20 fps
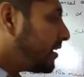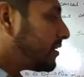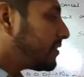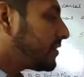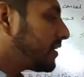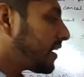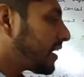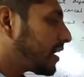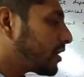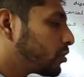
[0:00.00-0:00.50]

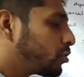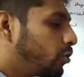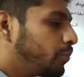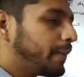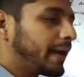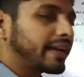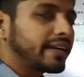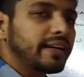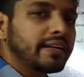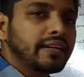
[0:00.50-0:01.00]
there are no
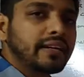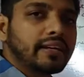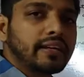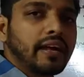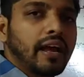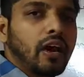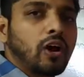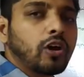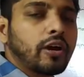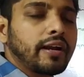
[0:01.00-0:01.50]
magnetic
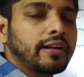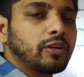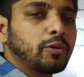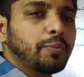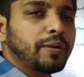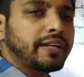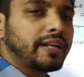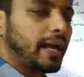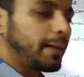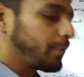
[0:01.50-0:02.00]
or
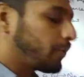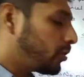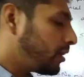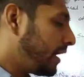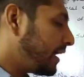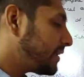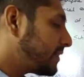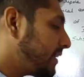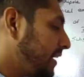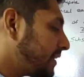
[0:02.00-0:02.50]
atomic dipole,
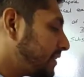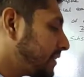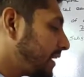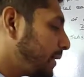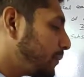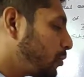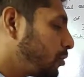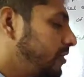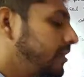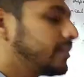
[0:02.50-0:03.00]
at that
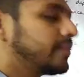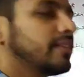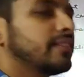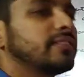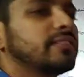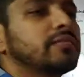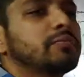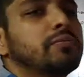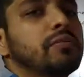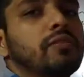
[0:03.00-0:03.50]
time only
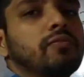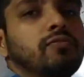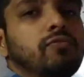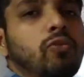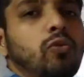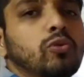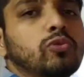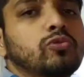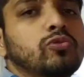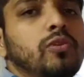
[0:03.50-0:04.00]
this
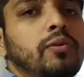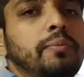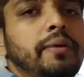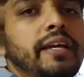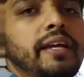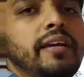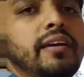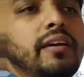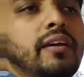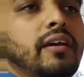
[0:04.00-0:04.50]
force
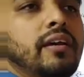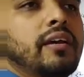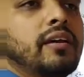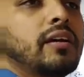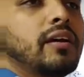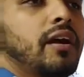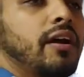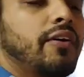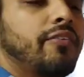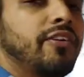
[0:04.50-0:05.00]

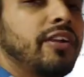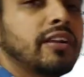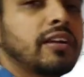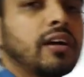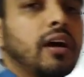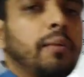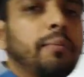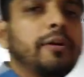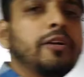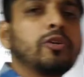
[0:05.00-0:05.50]
will
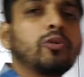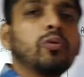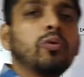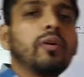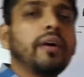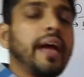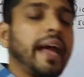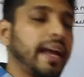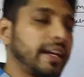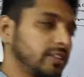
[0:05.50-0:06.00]
come into
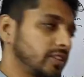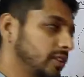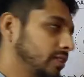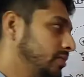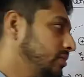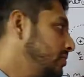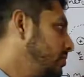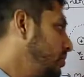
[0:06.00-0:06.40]
action.